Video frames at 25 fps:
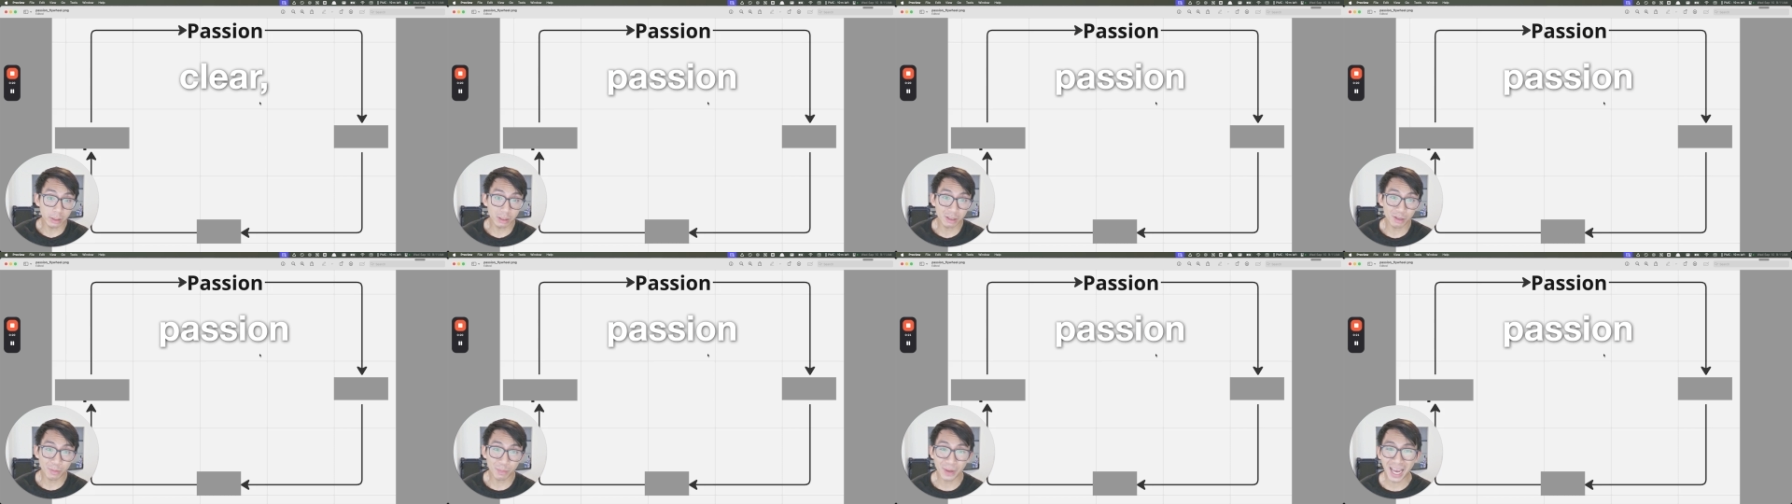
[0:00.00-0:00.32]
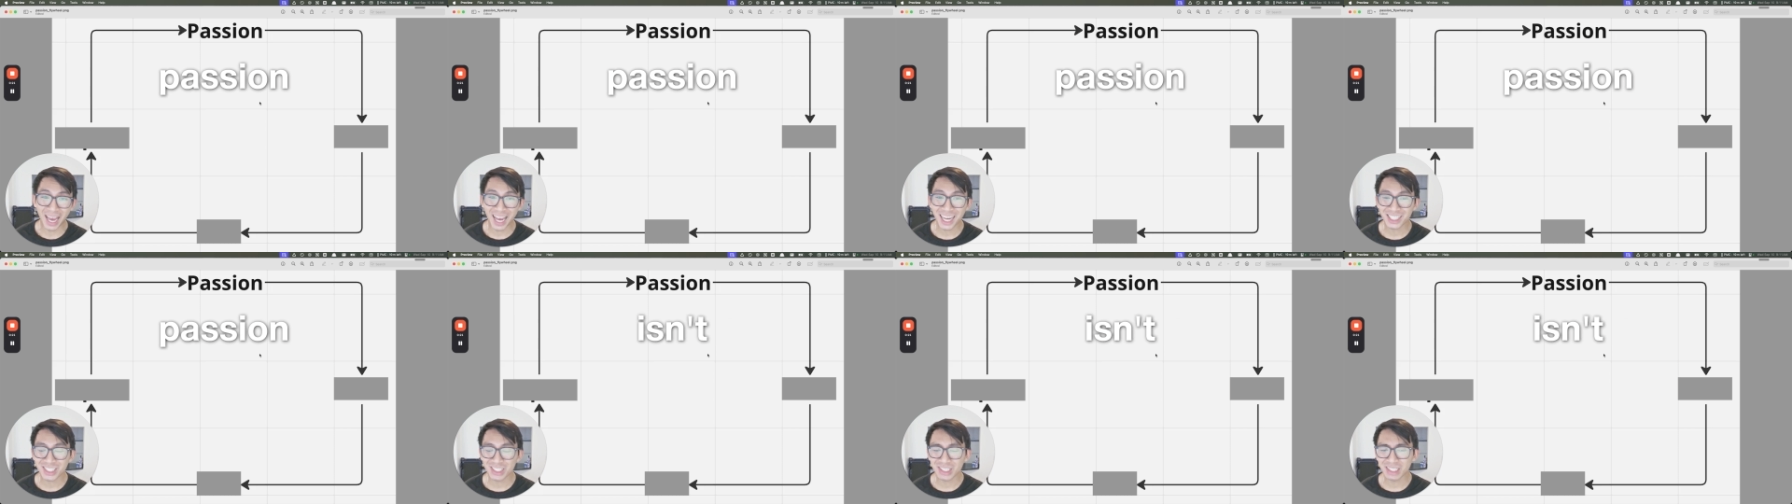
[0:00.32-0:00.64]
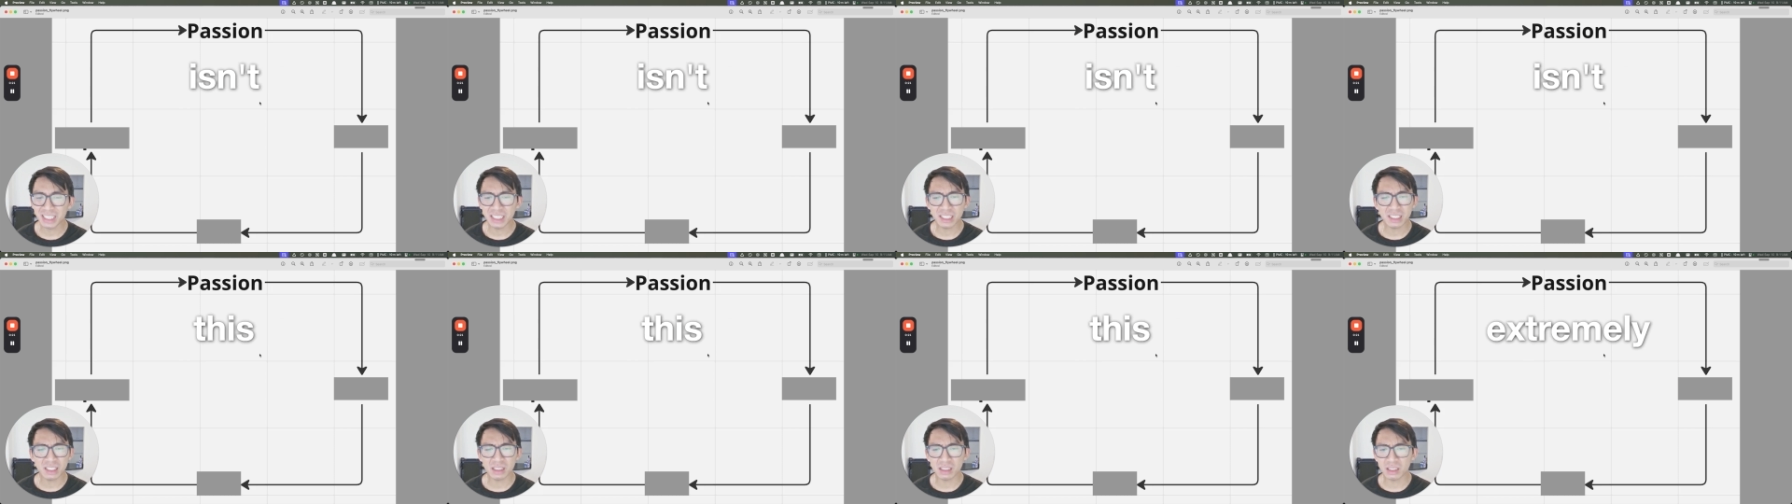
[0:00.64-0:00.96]
passion
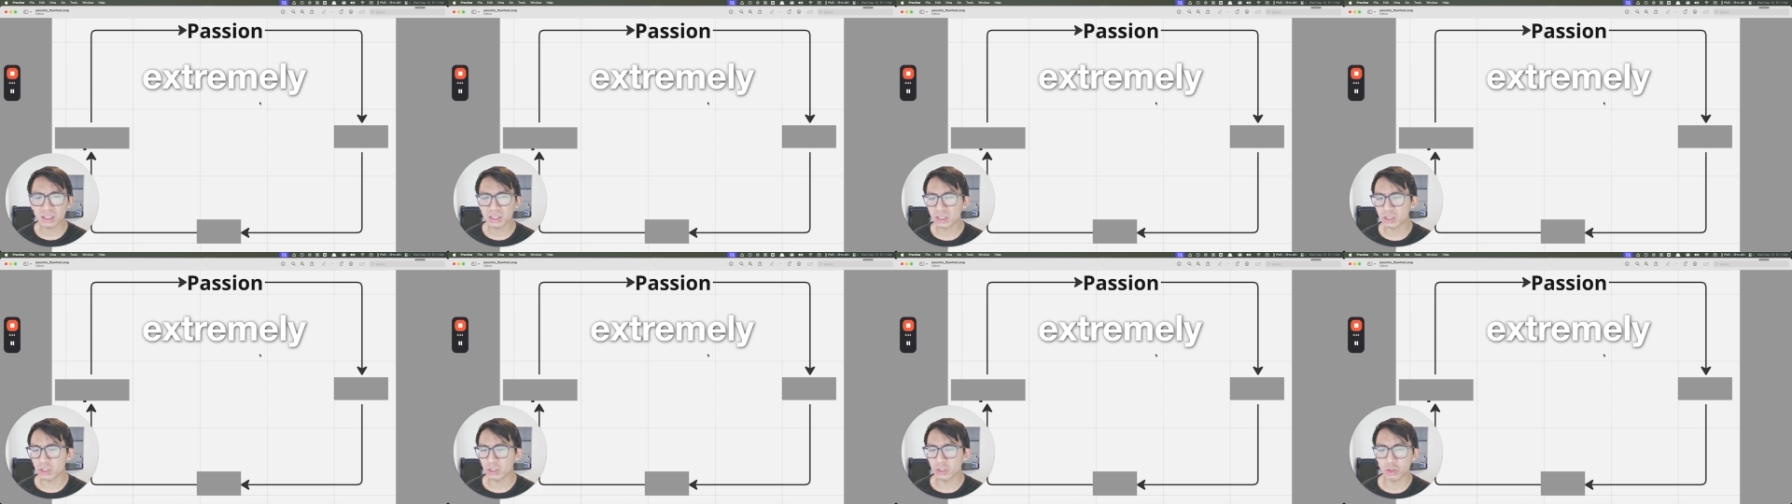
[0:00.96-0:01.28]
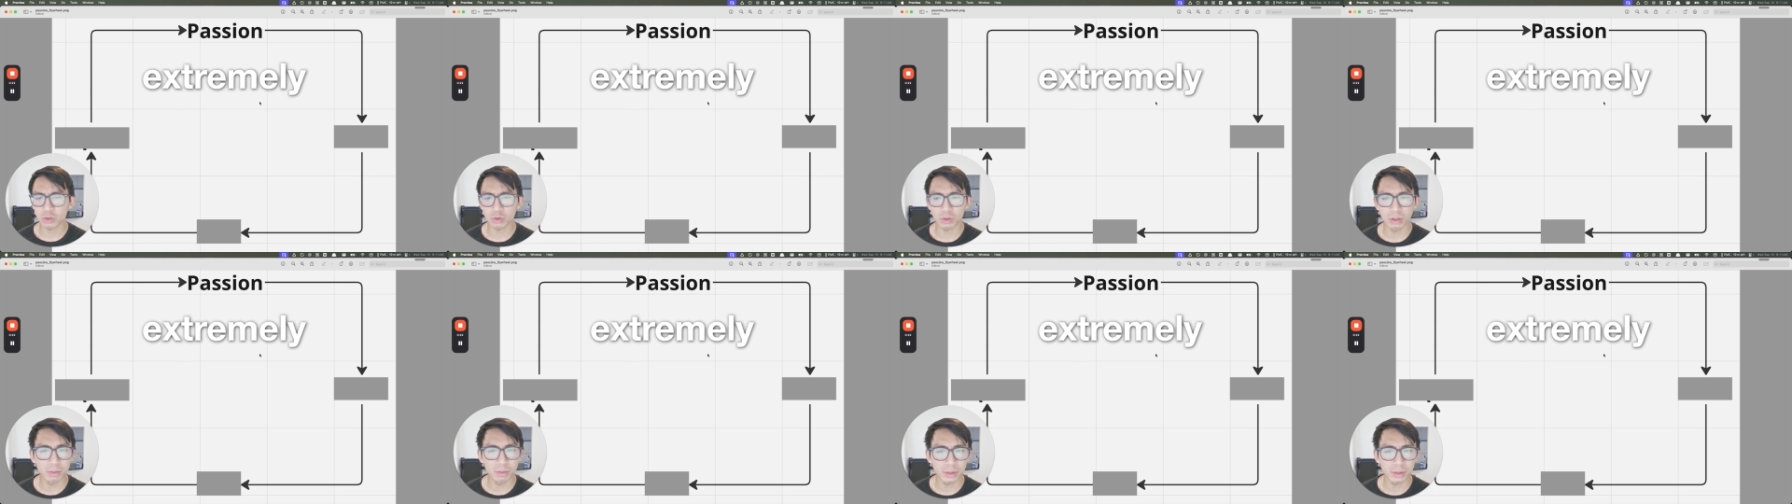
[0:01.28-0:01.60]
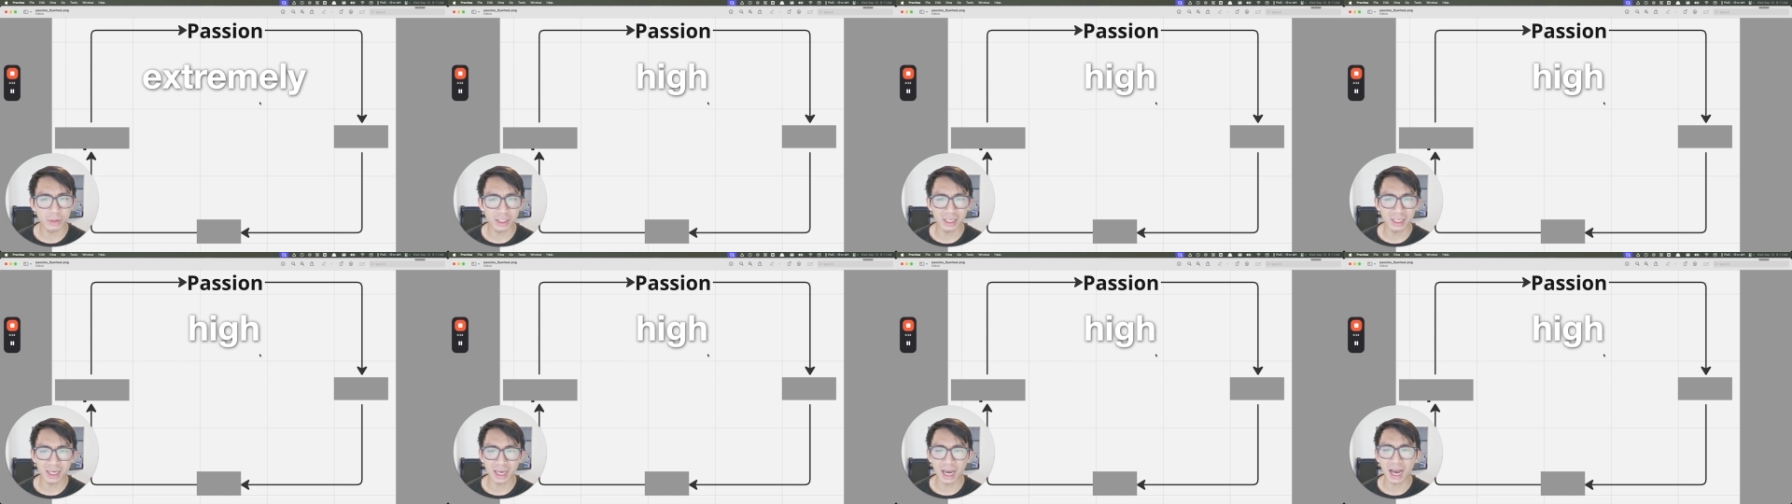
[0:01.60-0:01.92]
isn't this extremely
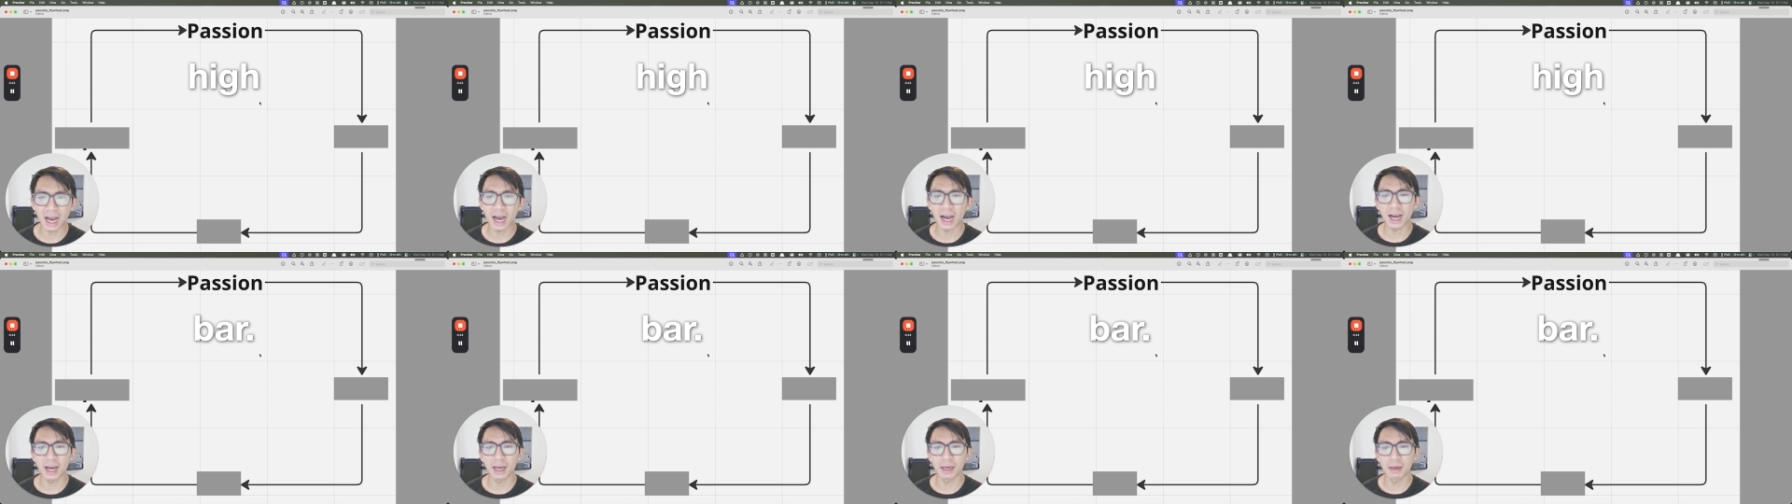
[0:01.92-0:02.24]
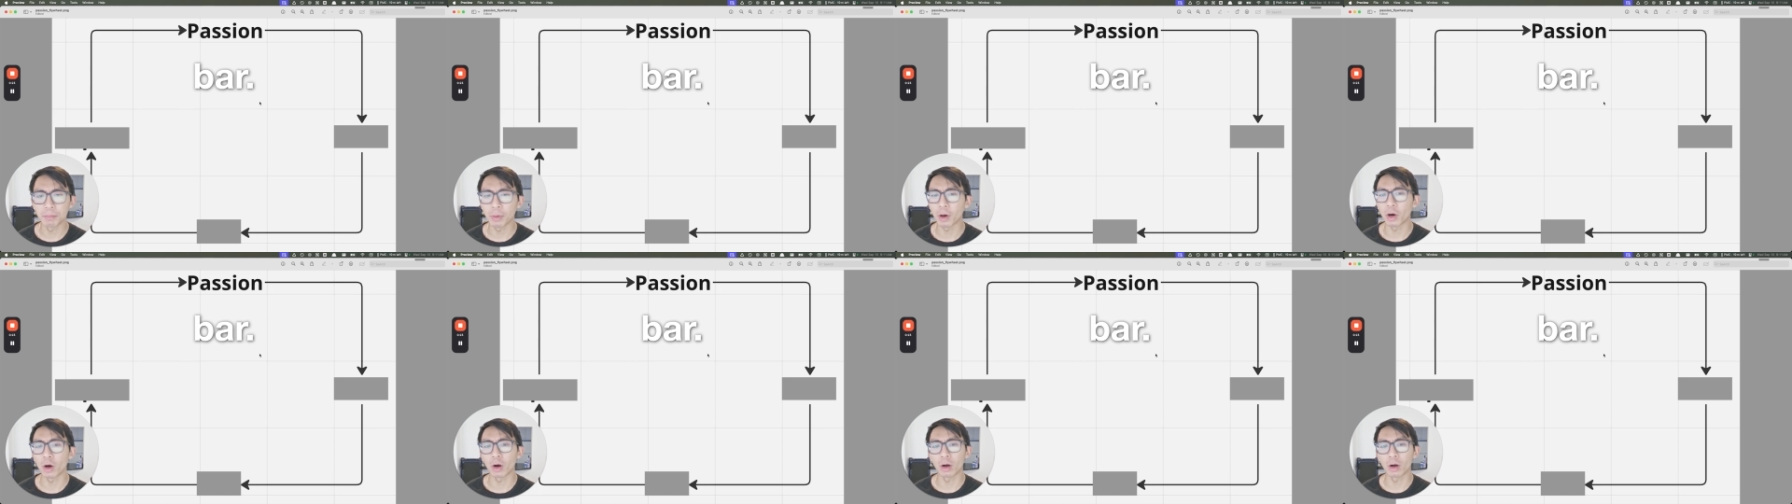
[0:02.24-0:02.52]
high bar.